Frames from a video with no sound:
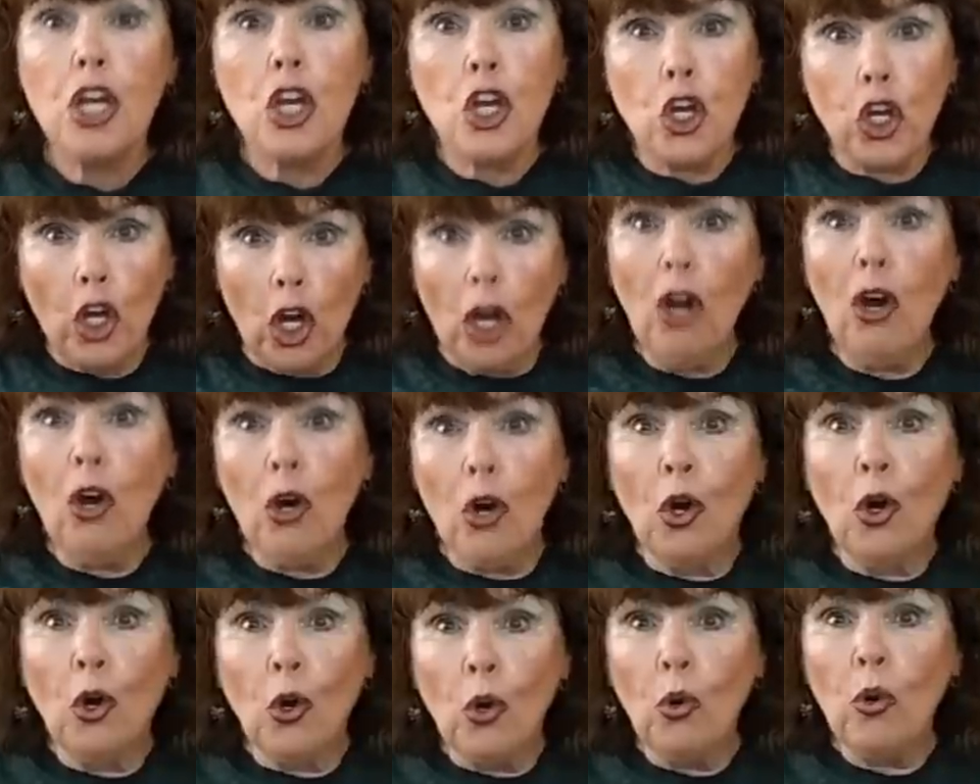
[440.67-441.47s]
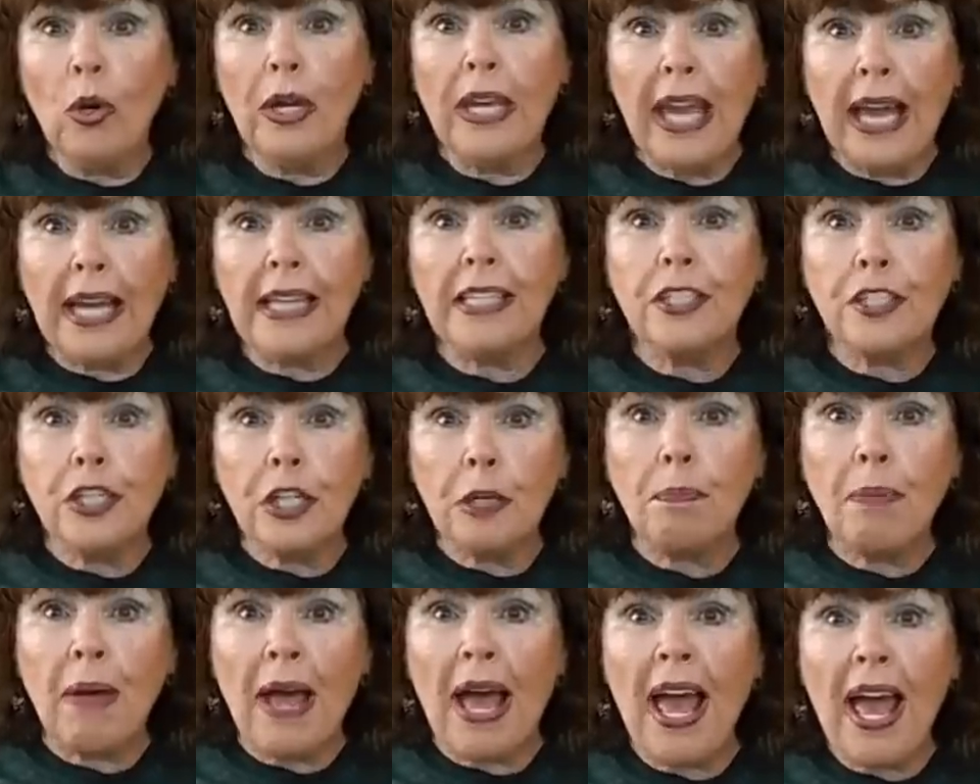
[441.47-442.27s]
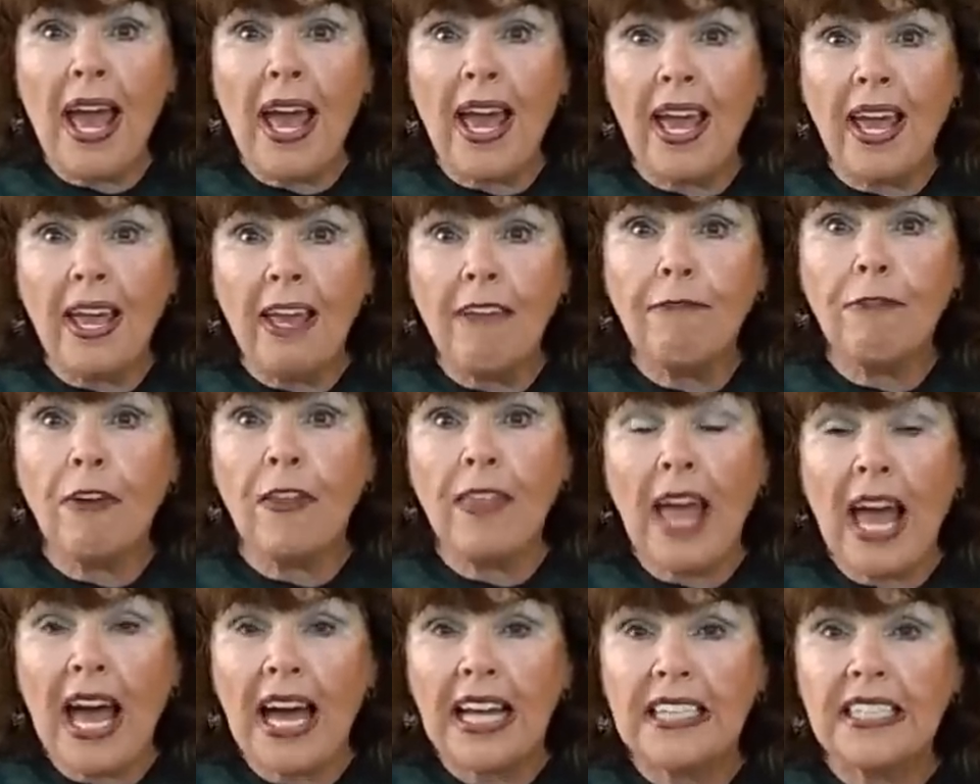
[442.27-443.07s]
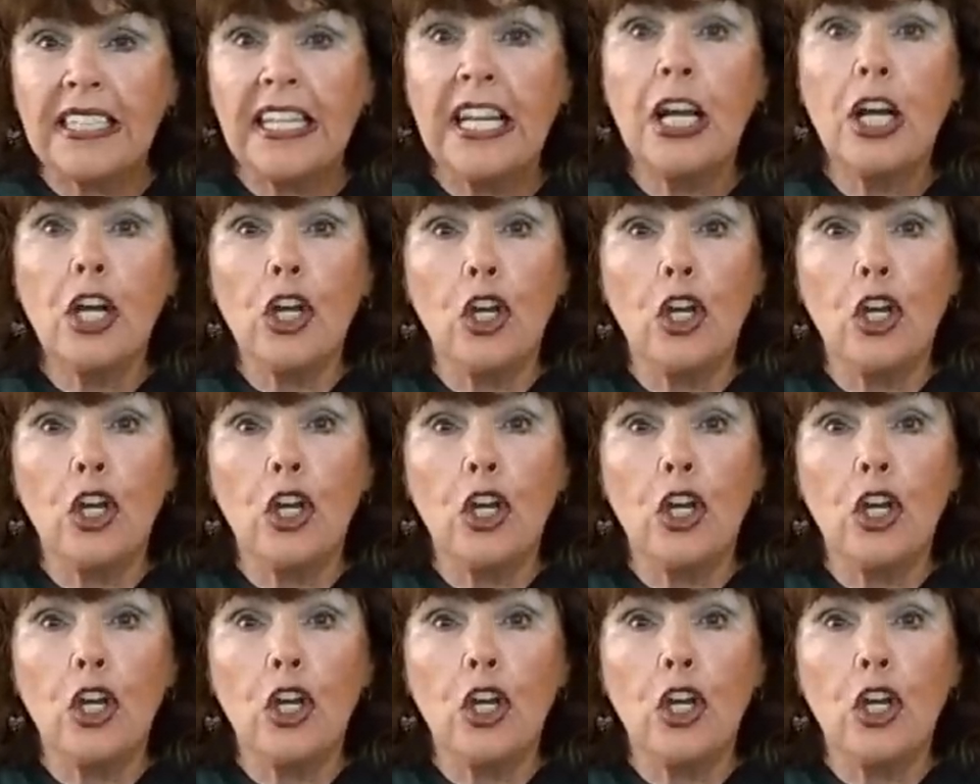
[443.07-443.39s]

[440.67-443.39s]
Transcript: You get to pay for that.